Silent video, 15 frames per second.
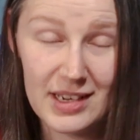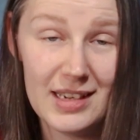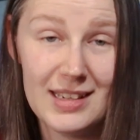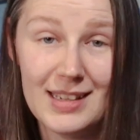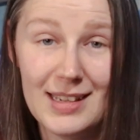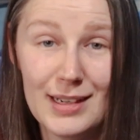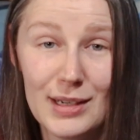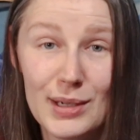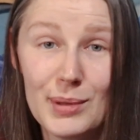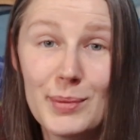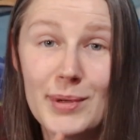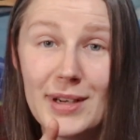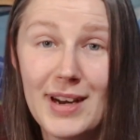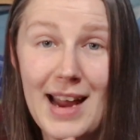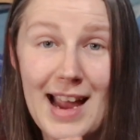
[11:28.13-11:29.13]
And here
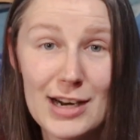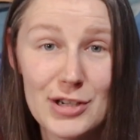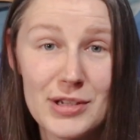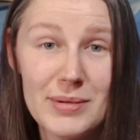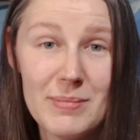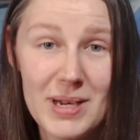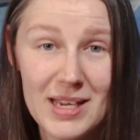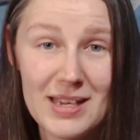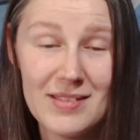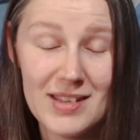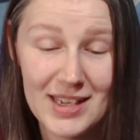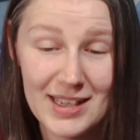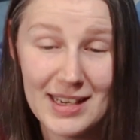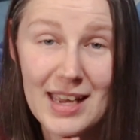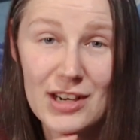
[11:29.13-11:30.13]
we're actually making the
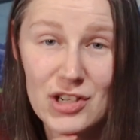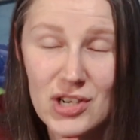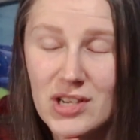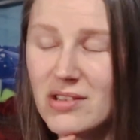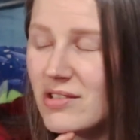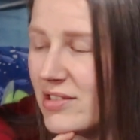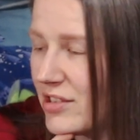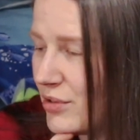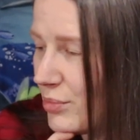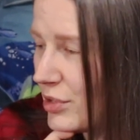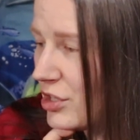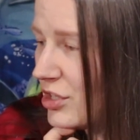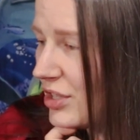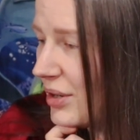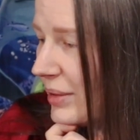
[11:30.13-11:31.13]
connections. This is
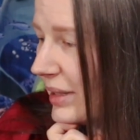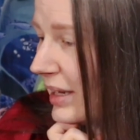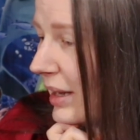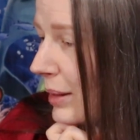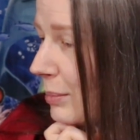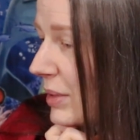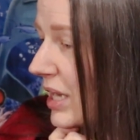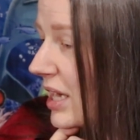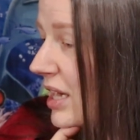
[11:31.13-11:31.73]
what's showing up.